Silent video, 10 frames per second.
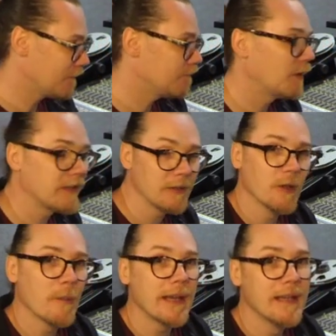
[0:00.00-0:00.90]
plugged in all
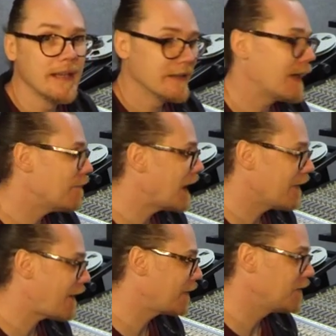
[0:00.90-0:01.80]
the way. That might have
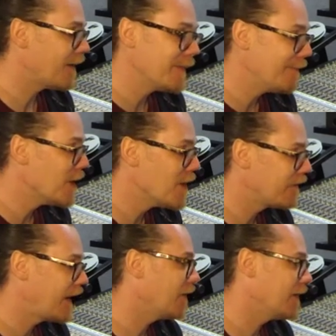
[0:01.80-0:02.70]
happened when we moved
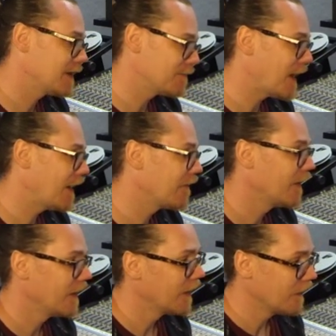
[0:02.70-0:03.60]
it, or it just might have
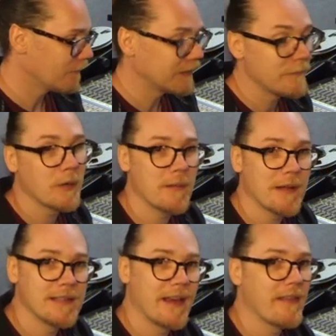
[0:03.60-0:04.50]
when they put it back
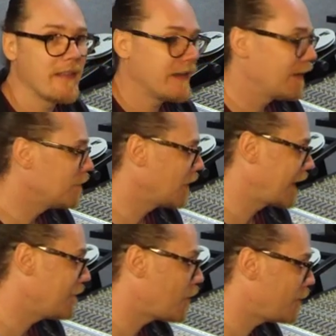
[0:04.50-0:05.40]
together they didn't plug it
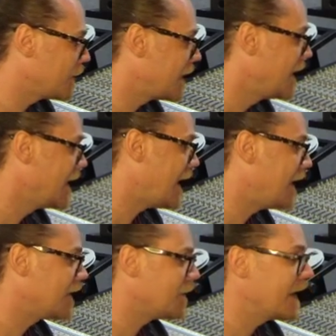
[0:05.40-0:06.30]
in properly.
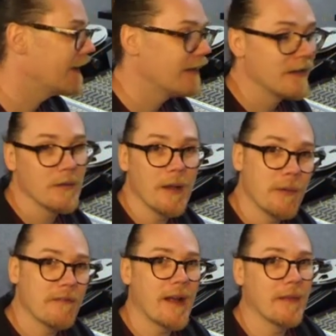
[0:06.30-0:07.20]
Either way,
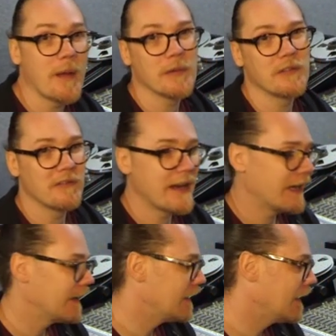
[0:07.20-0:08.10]
we found that was creating
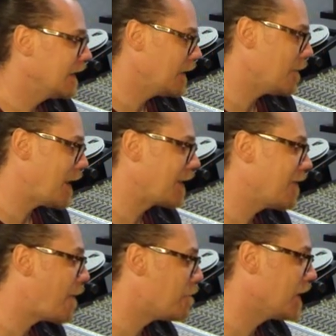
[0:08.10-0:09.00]
a little
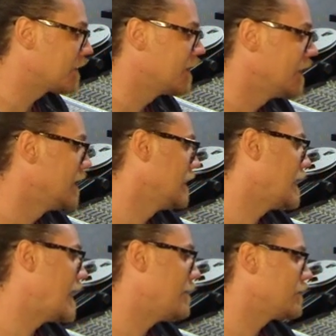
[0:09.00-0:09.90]
background buzz.
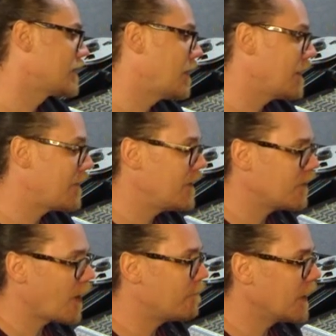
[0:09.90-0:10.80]
So if you've
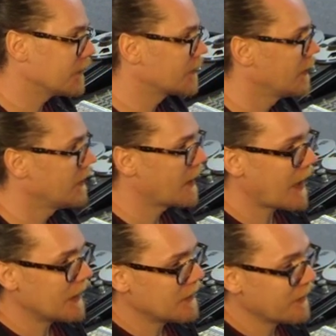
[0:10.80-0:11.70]
got a buzz
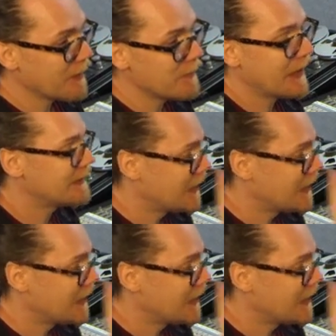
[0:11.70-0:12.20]
and you've eliminated